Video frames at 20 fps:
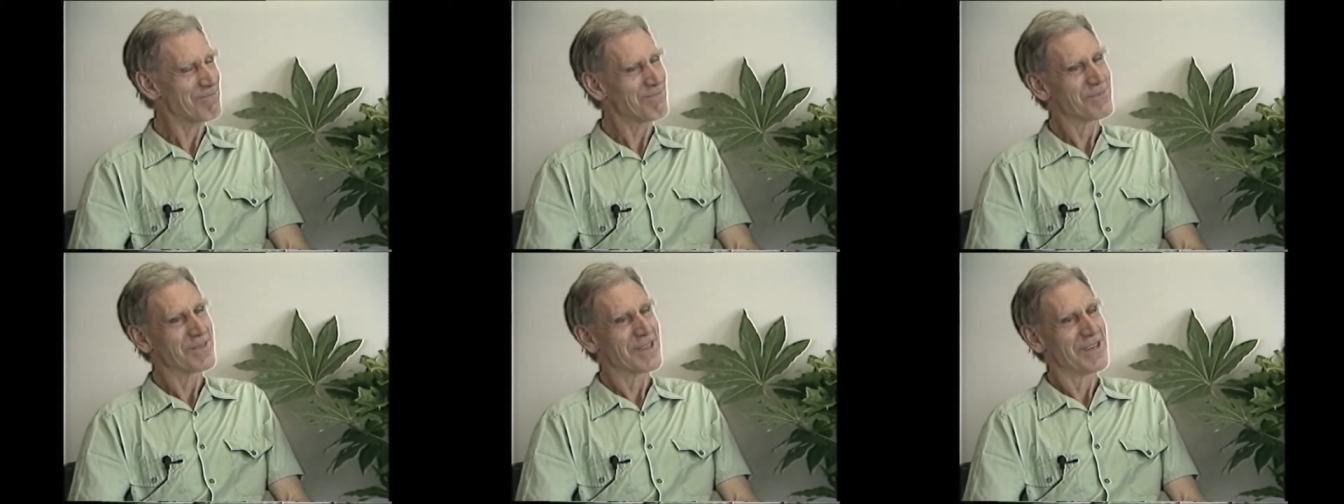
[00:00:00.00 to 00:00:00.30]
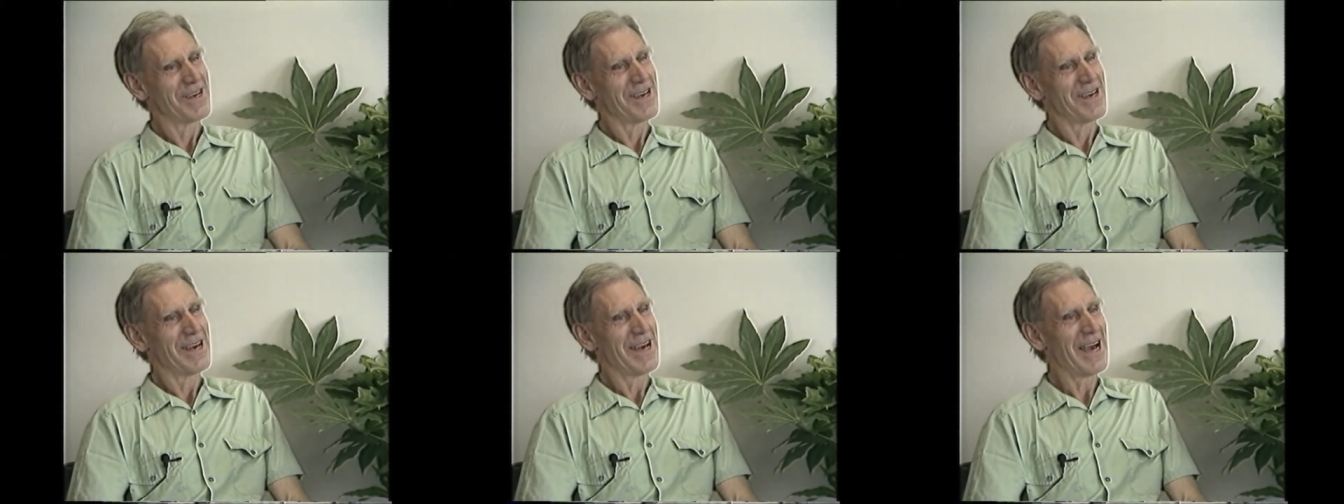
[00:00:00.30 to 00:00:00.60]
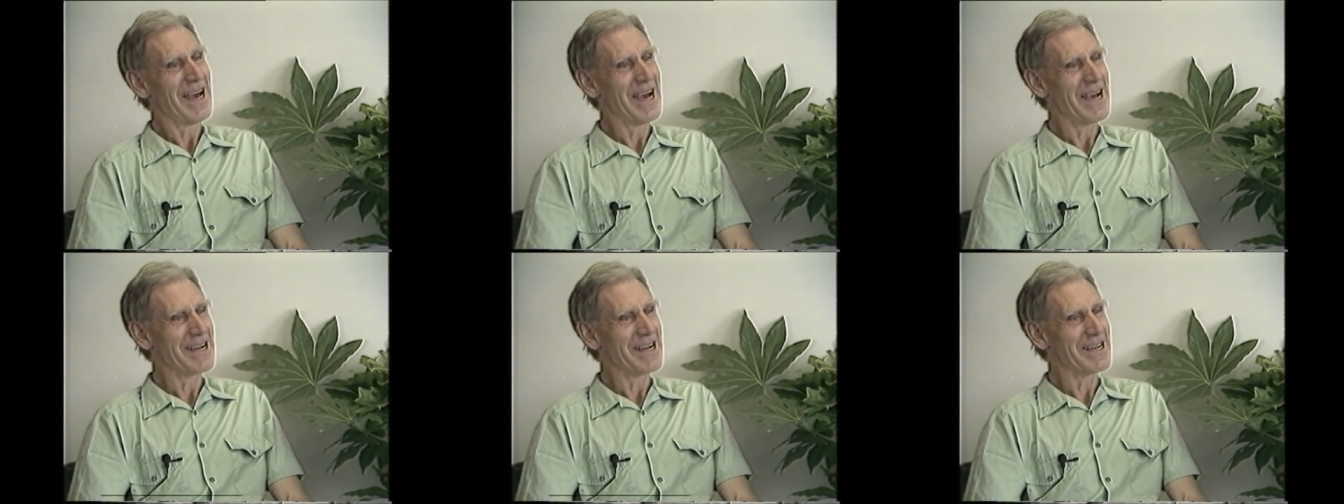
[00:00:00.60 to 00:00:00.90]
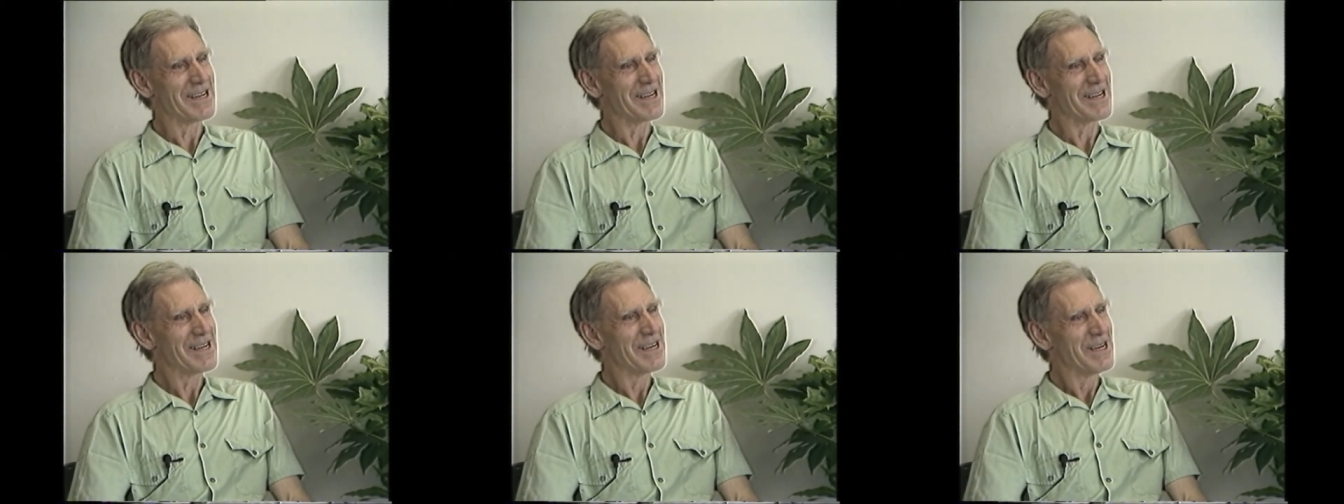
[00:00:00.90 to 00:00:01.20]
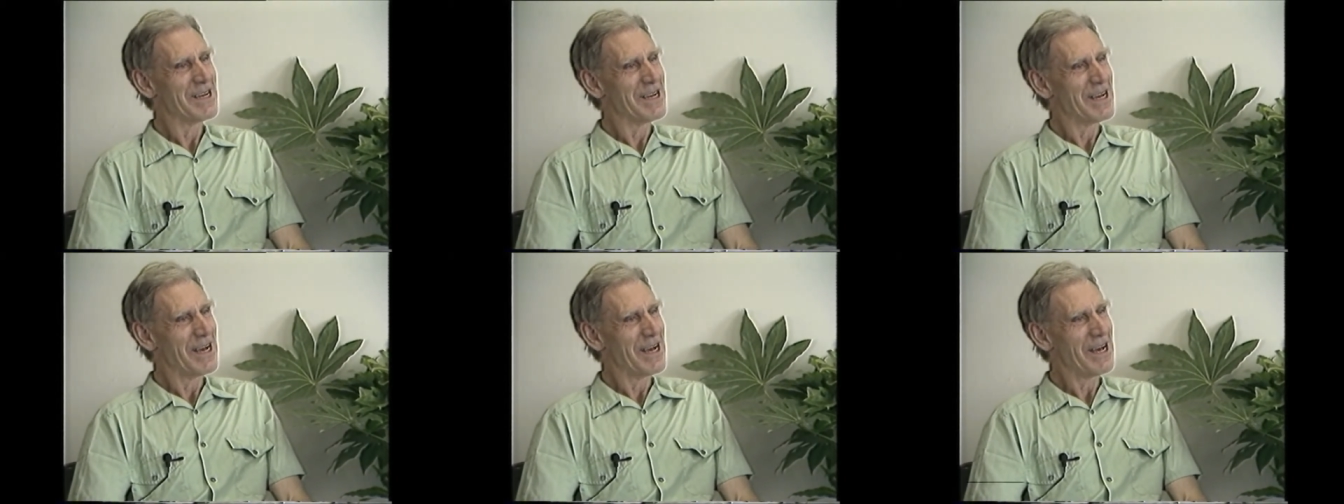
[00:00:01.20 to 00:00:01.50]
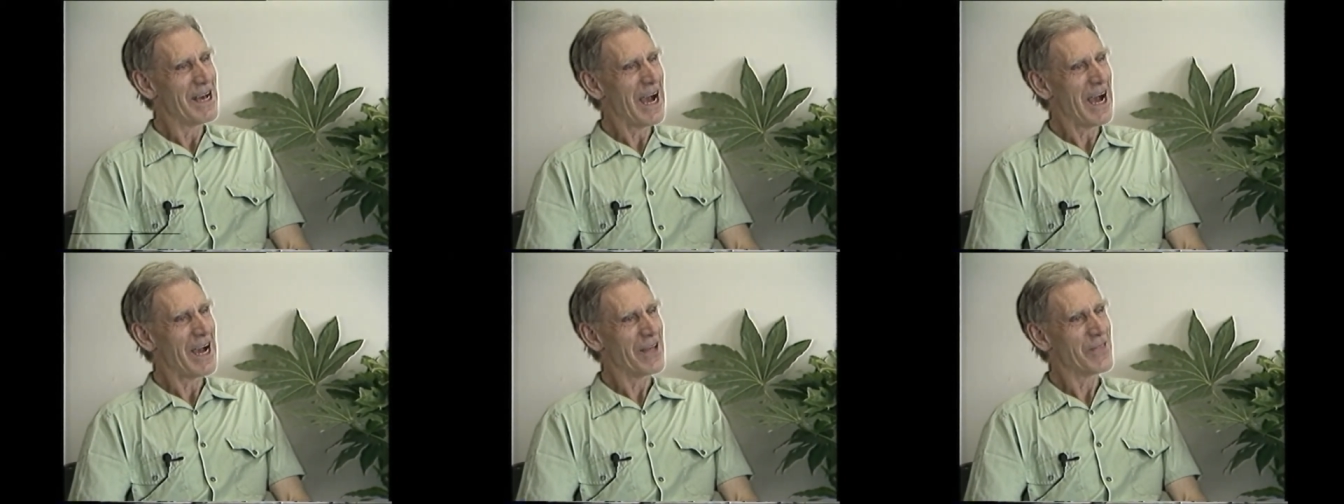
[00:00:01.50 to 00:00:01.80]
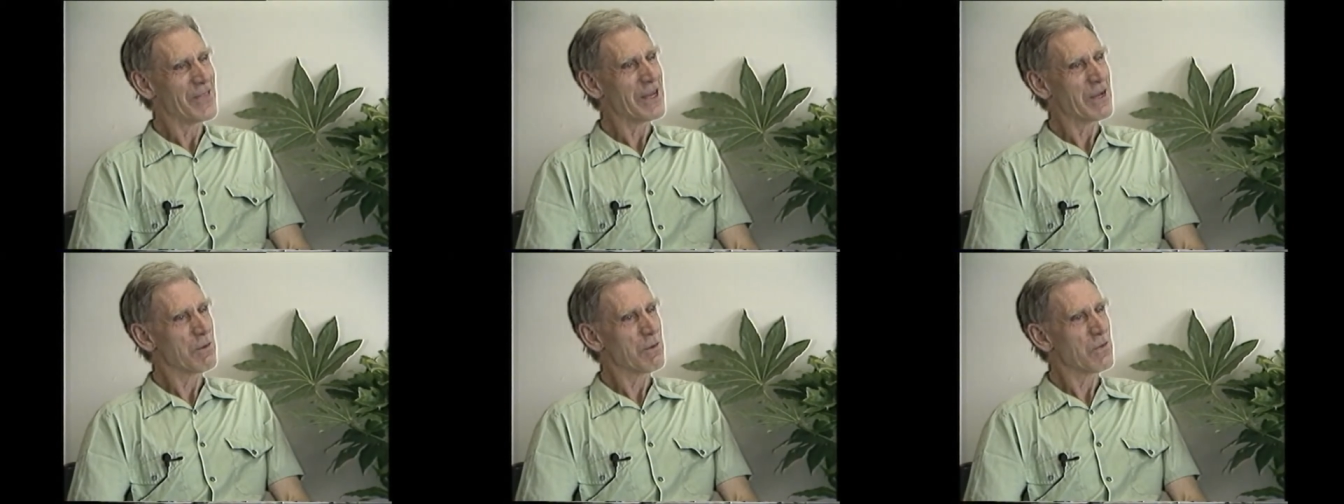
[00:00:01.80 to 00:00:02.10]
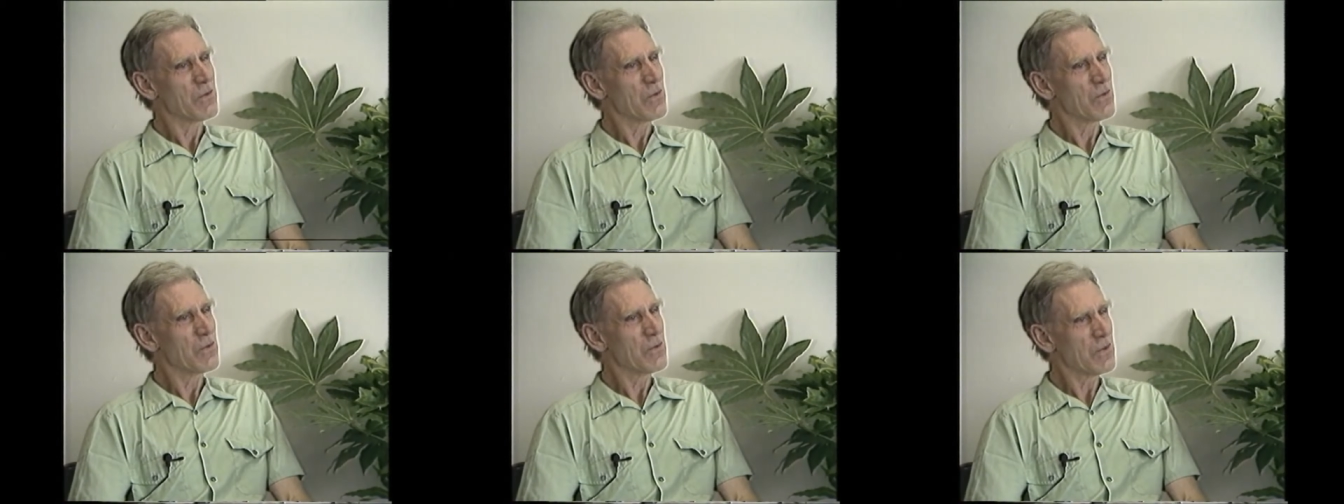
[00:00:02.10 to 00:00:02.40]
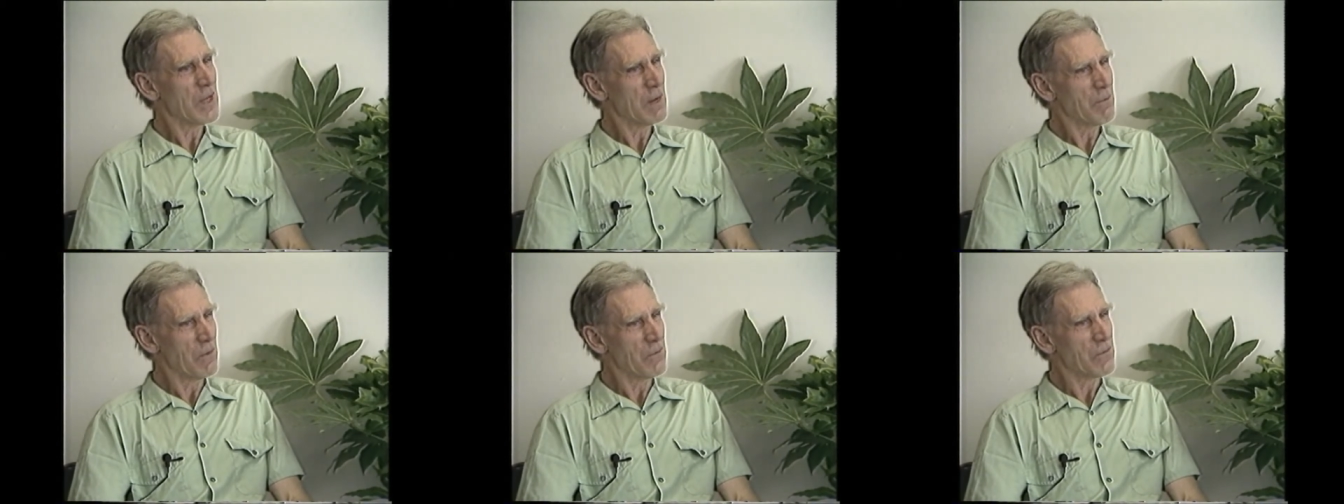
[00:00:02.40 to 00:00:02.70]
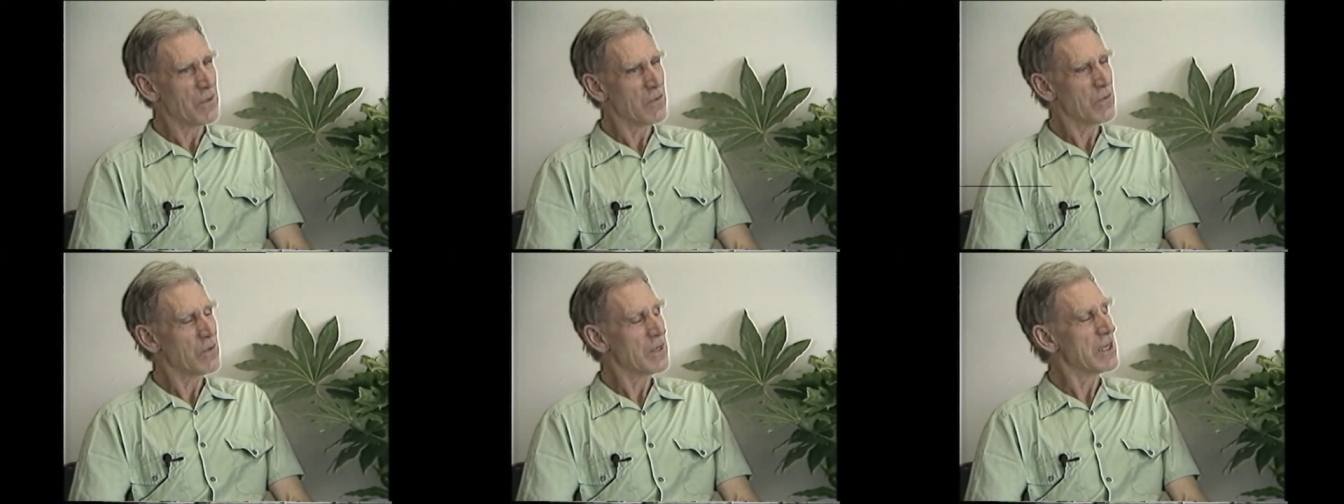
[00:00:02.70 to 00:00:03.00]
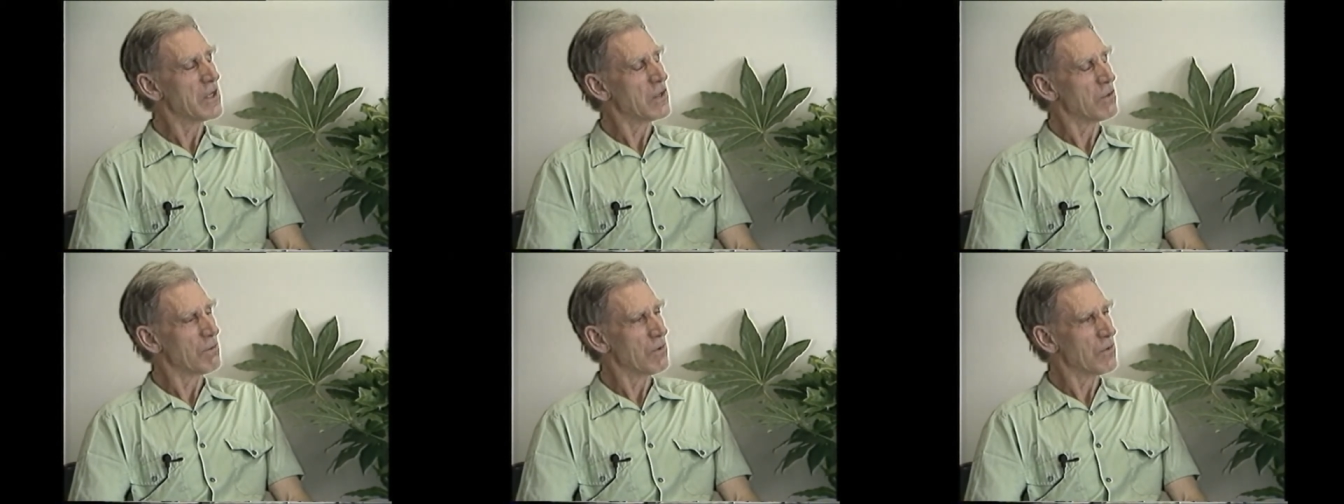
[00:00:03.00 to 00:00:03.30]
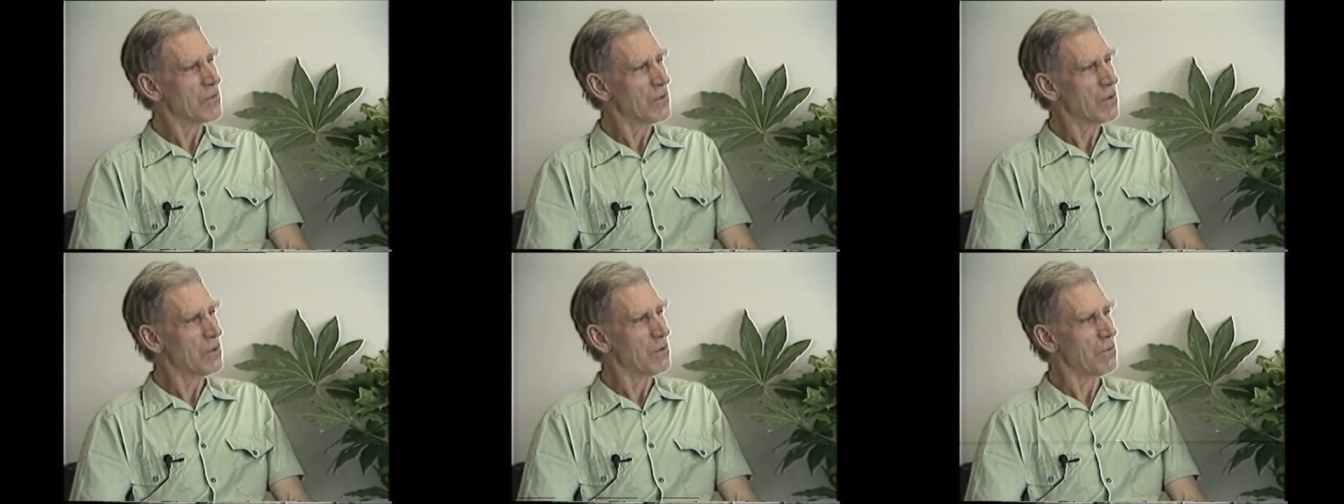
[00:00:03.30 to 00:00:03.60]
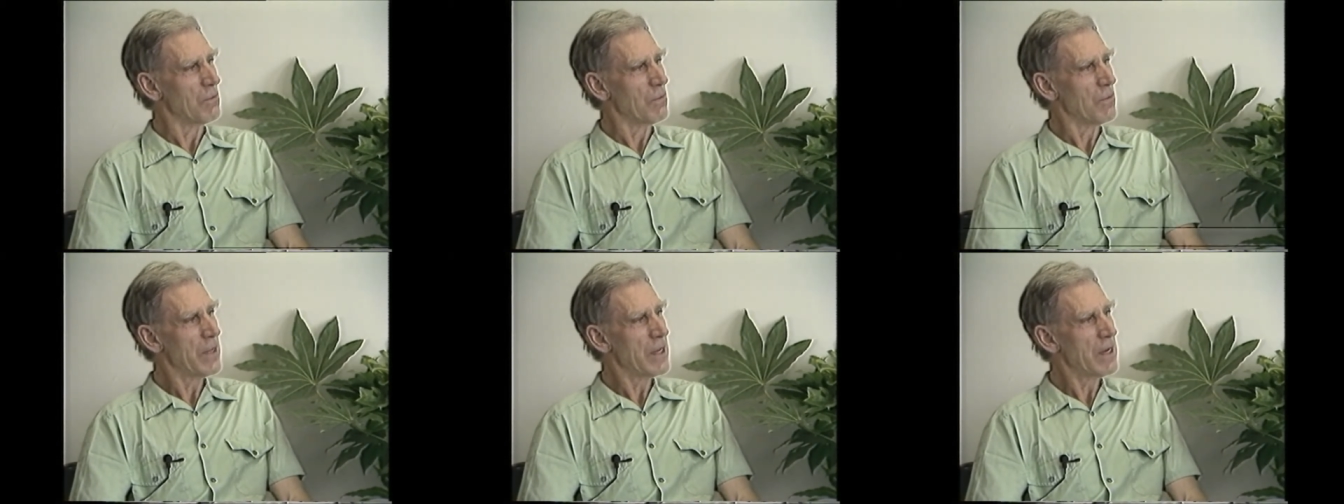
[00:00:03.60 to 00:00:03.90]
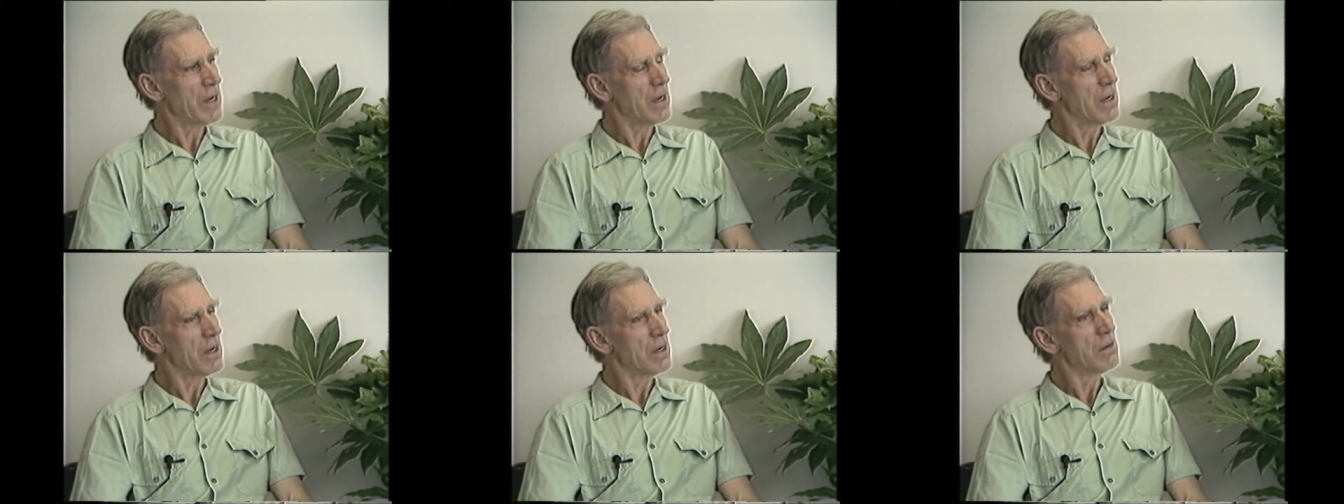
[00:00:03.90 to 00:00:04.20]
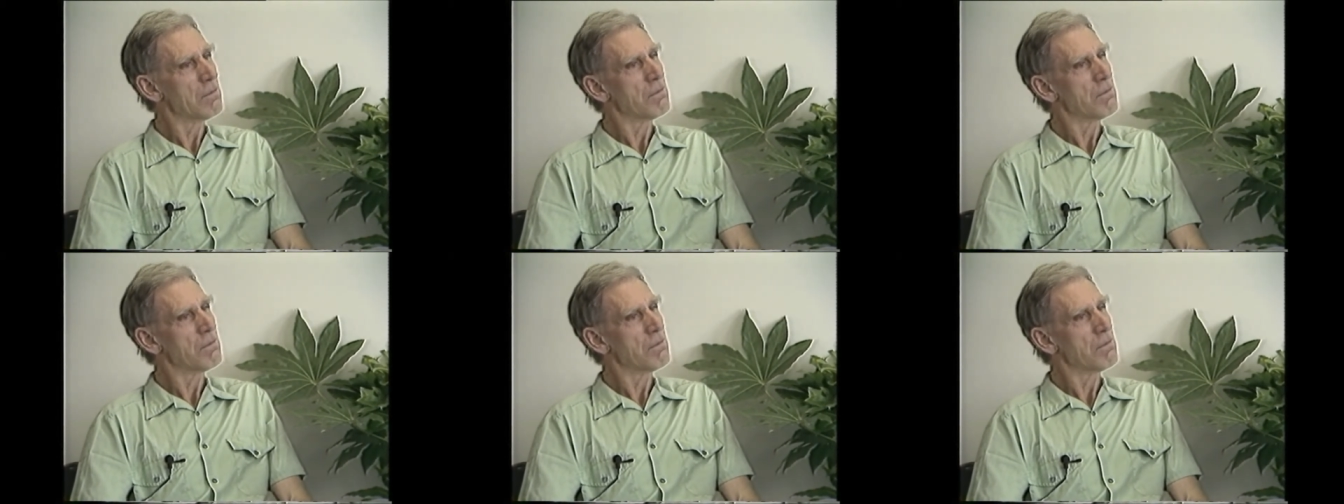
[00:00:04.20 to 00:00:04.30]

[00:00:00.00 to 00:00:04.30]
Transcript: Mm. And I think some of the seeds were sown there.